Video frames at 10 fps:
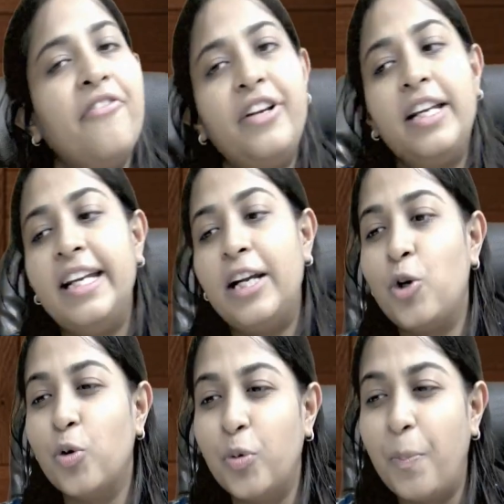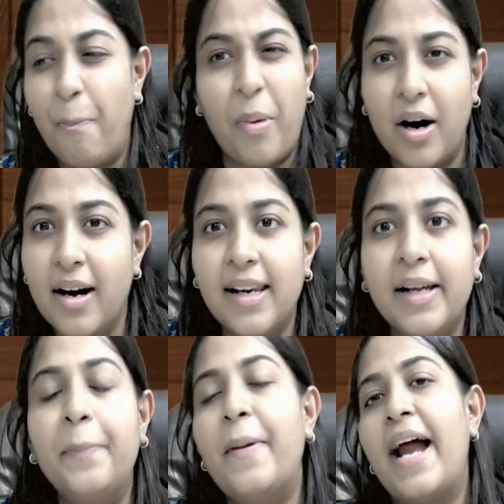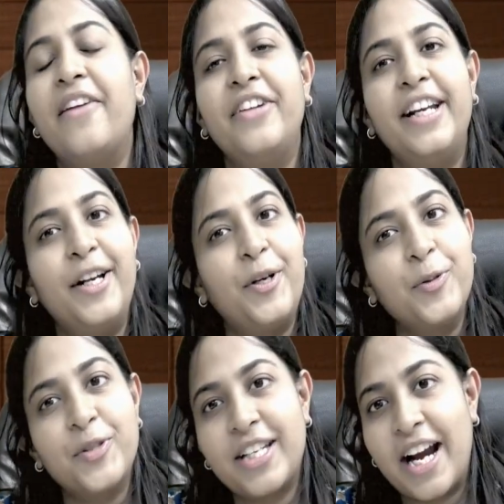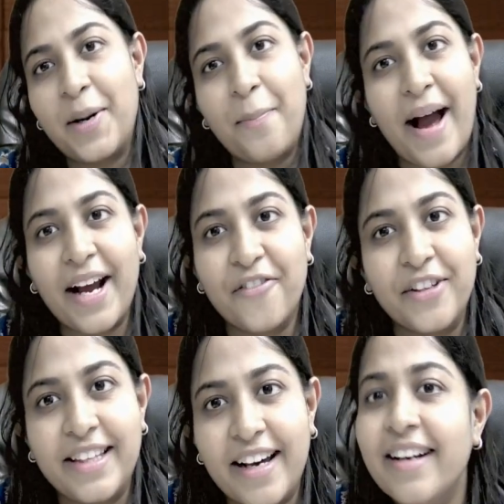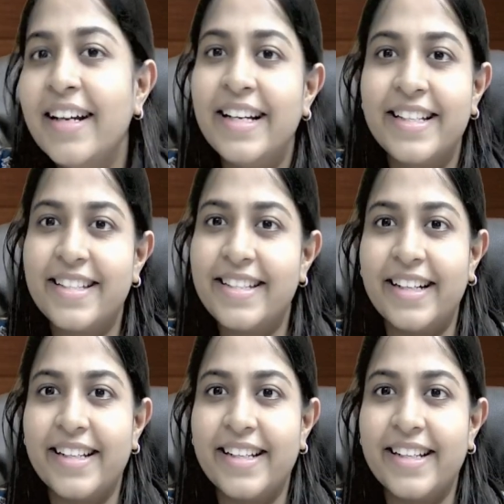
need to buckle up and we need to start back with our studies.